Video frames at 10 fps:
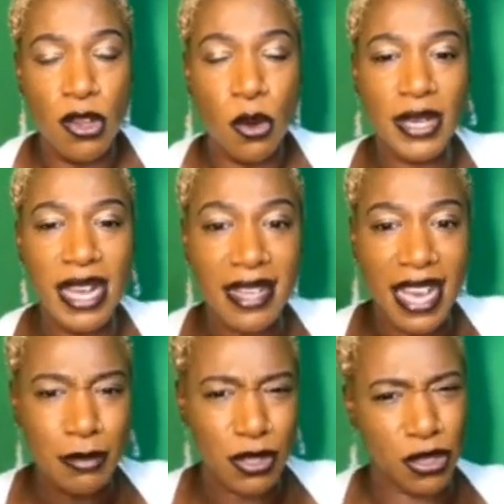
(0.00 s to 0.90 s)
When I
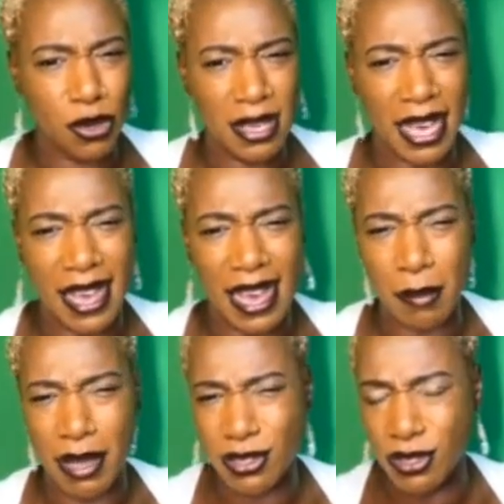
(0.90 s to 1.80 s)
came to the UK, I
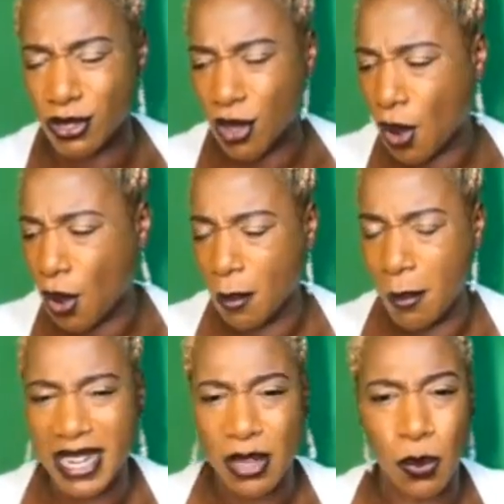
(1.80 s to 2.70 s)
met so
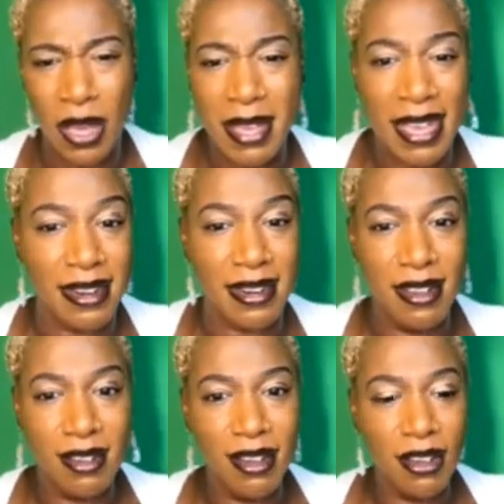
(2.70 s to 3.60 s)
many women
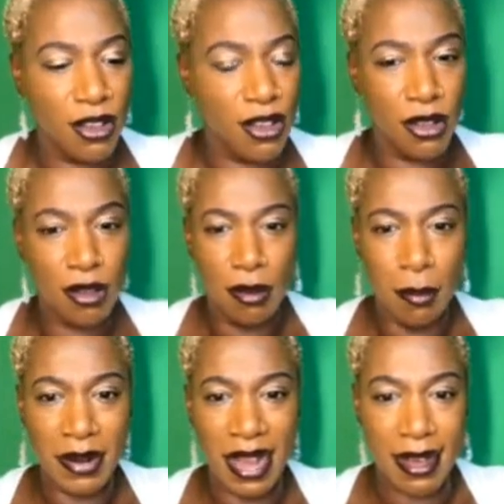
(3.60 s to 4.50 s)

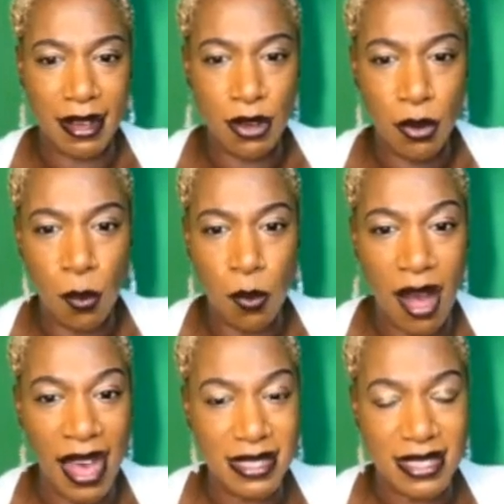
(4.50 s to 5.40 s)
black,
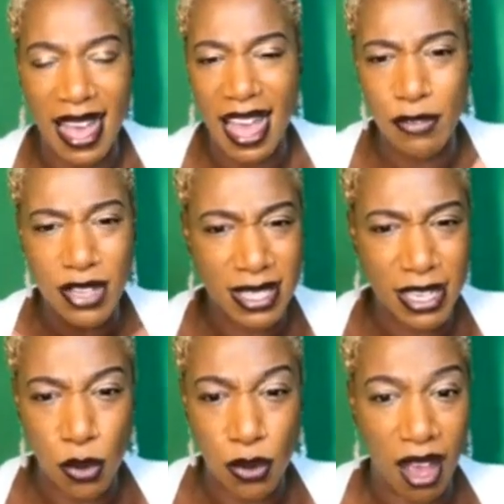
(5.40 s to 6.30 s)
white, every
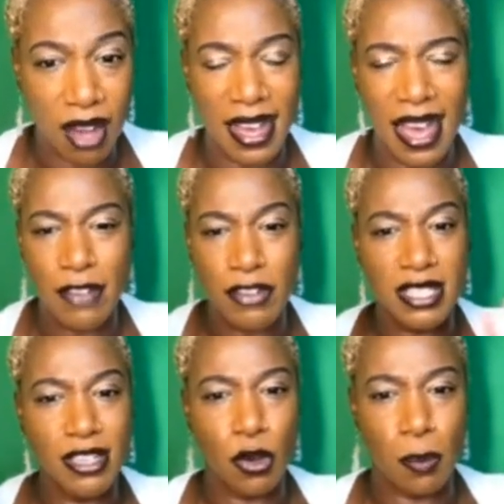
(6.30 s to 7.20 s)
single color, every
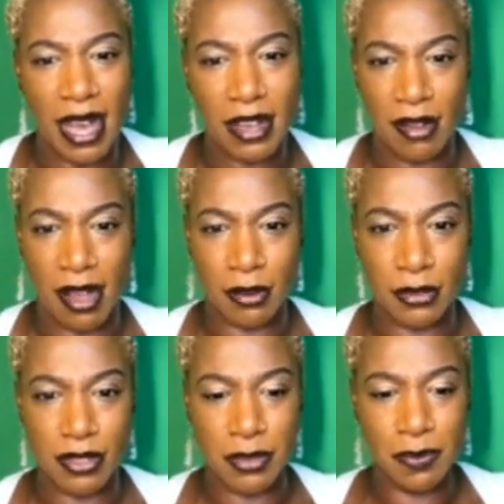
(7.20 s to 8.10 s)
single
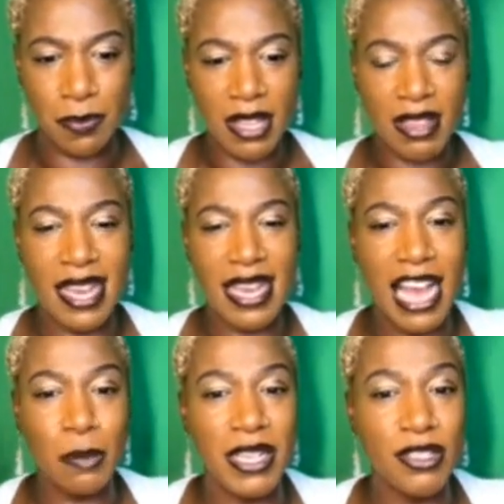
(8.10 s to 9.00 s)
background. They
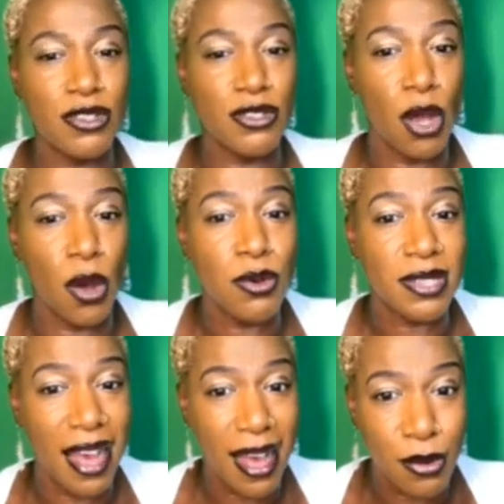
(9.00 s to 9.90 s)
had been sold
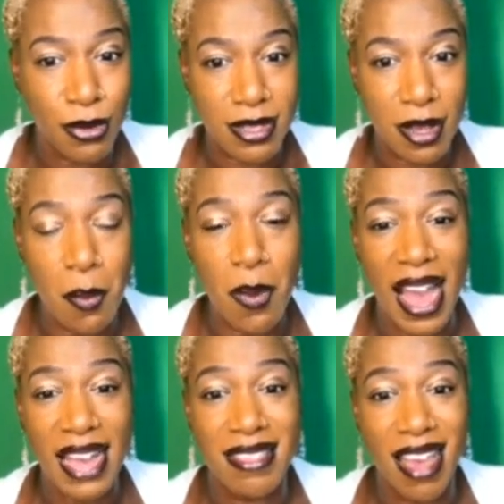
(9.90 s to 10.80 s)
out
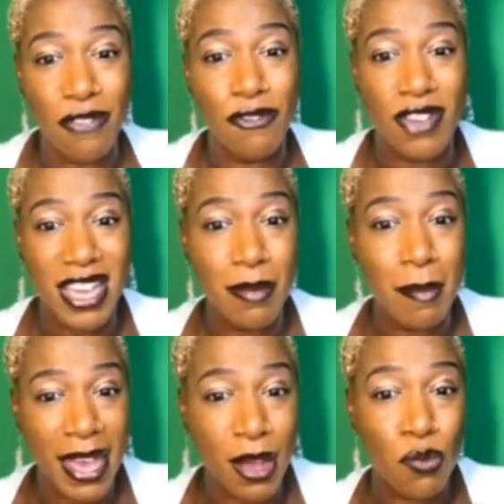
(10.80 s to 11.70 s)
by their
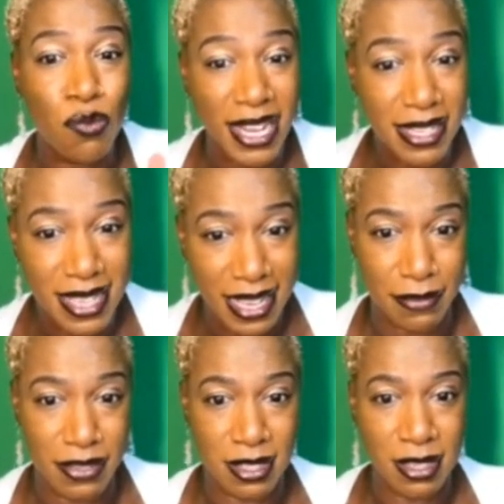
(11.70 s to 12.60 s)
female
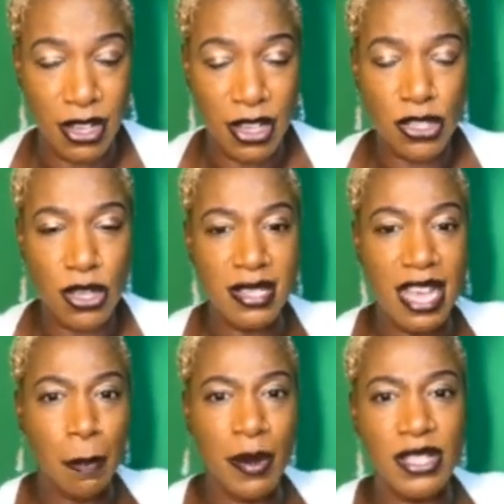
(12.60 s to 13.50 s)
relatives. So,
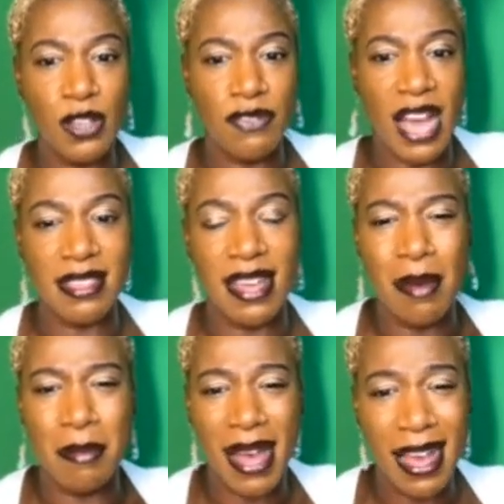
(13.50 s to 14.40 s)
separate to the fact that a
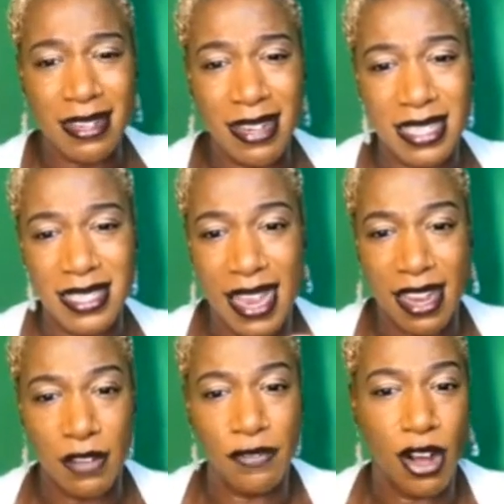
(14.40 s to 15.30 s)
man had taken
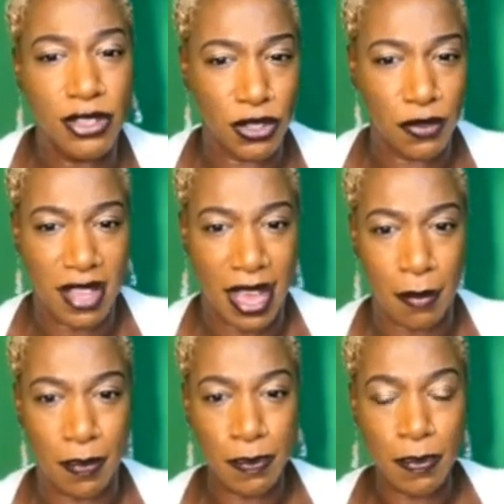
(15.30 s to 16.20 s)
advantage of
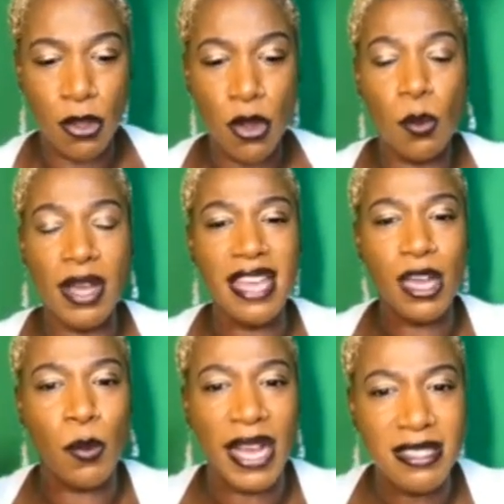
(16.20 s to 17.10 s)
them, when they
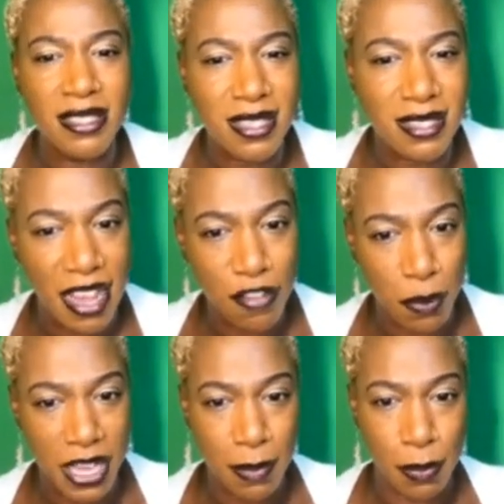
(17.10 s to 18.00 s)
went to save
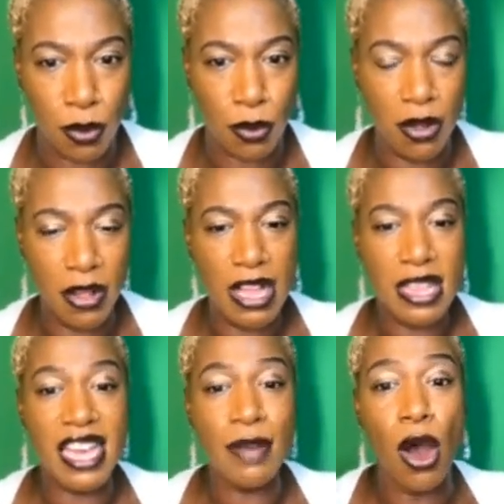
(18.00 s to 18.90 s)
people,
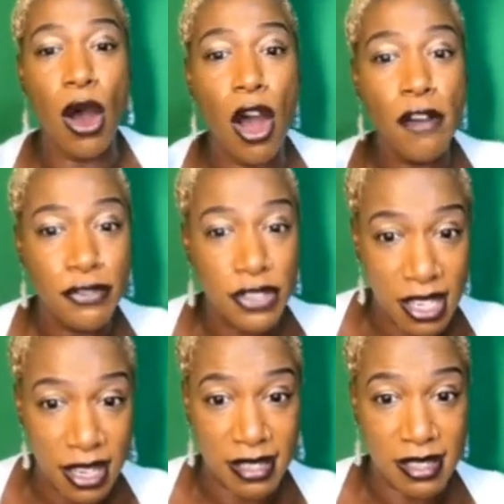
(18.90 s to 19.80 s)
they were
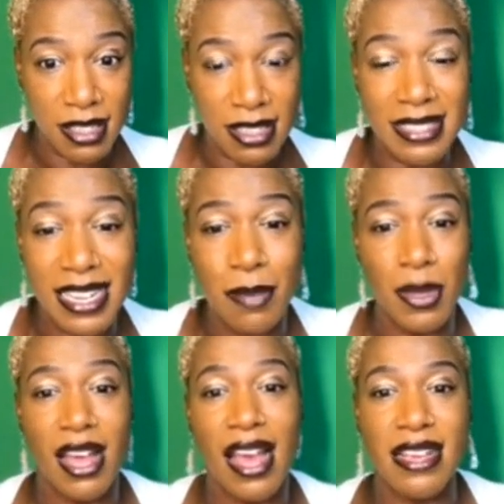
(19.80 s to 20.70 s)
often
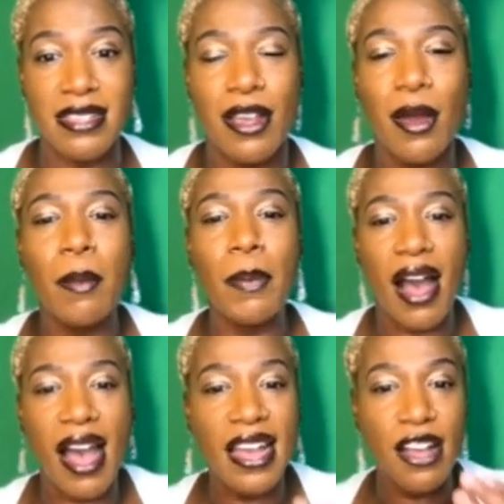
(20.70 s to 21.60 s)
demonized
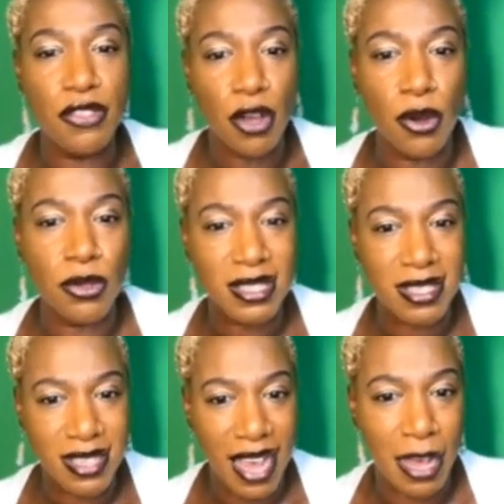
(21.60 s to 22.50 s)
by those
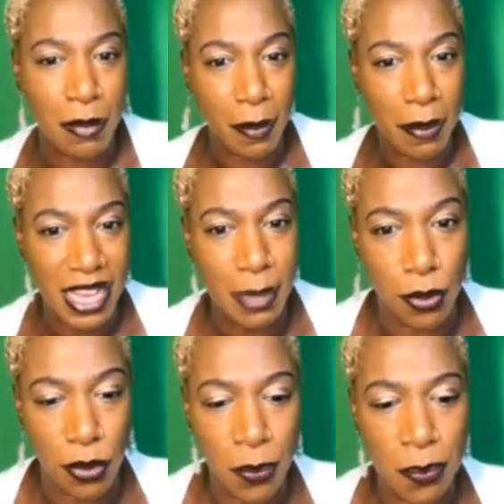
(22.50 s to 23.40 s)
same
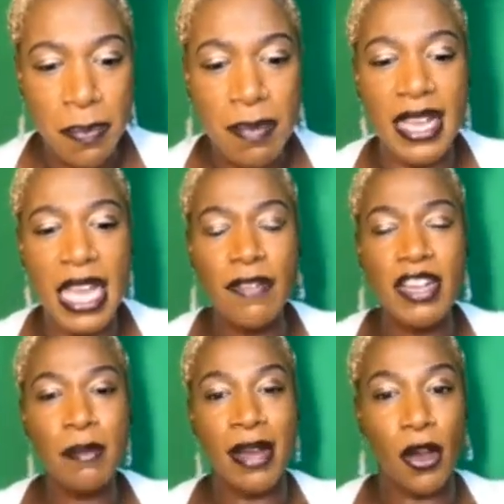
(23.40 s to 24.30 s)
people. Even
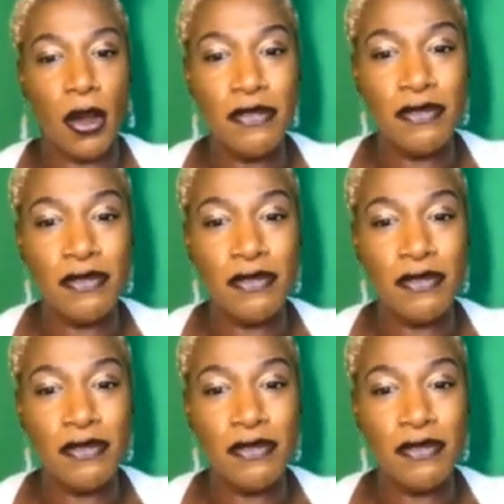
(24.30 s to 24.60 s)
in my own